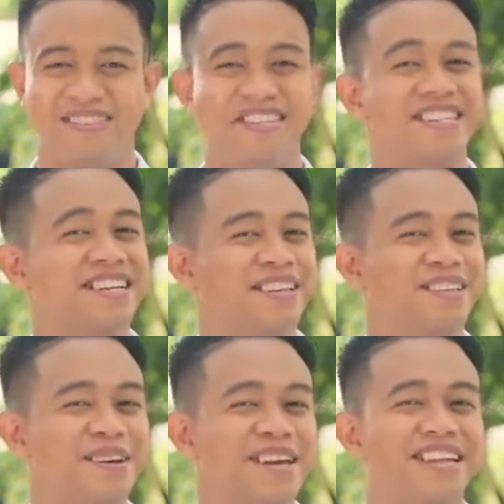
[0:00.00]
Let's take a
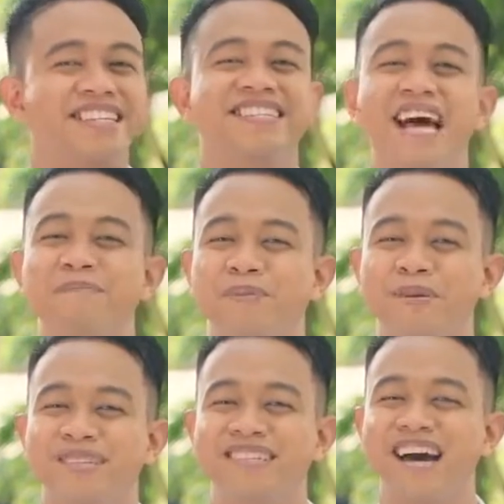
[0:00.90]
look at
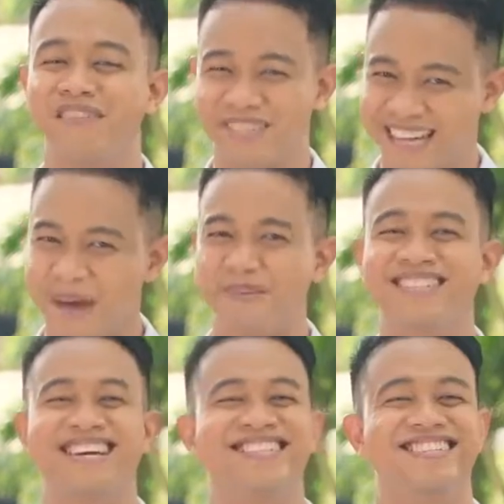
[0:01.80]
examples of topic
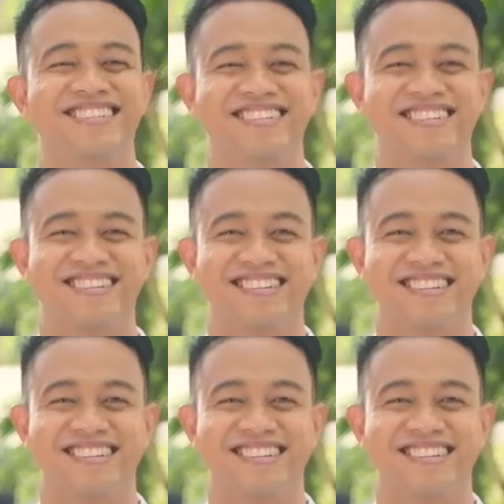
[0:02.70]
sentences.